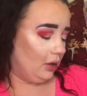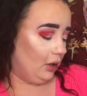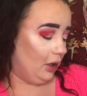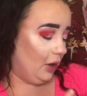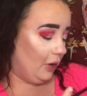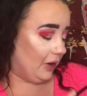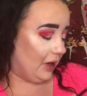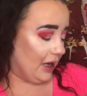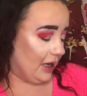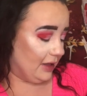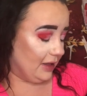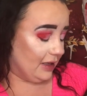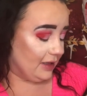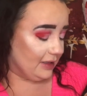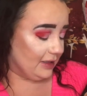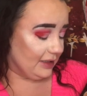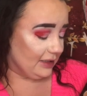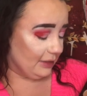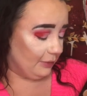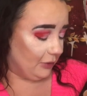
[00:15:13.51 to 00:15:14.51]
Now again, this
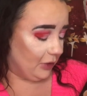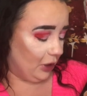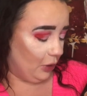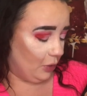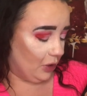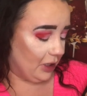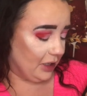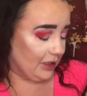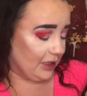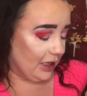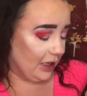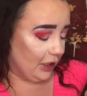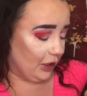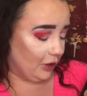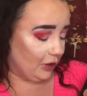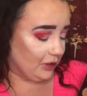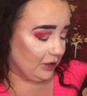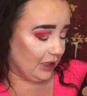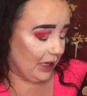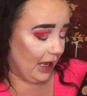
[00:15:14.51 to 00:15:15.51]
is something you want to take
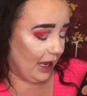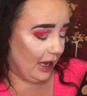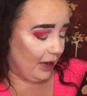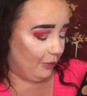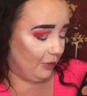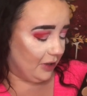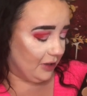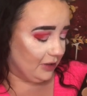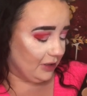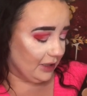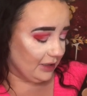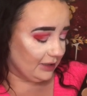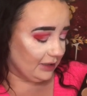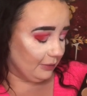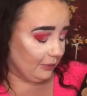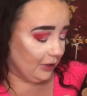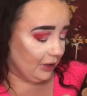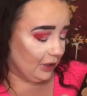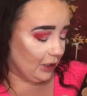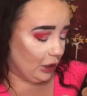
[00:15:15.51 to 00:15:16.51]
your time with, not
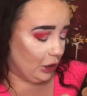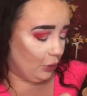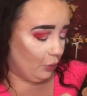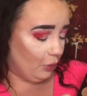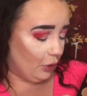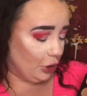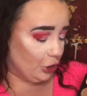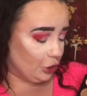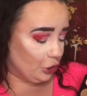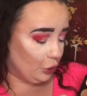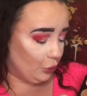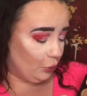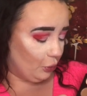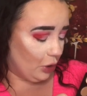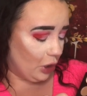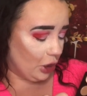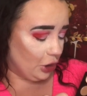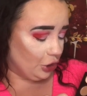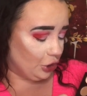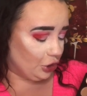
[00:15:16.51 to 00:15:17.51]
something that you want to
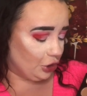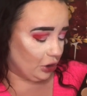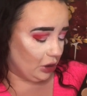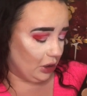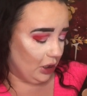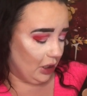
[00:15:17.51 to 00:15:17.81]
rush.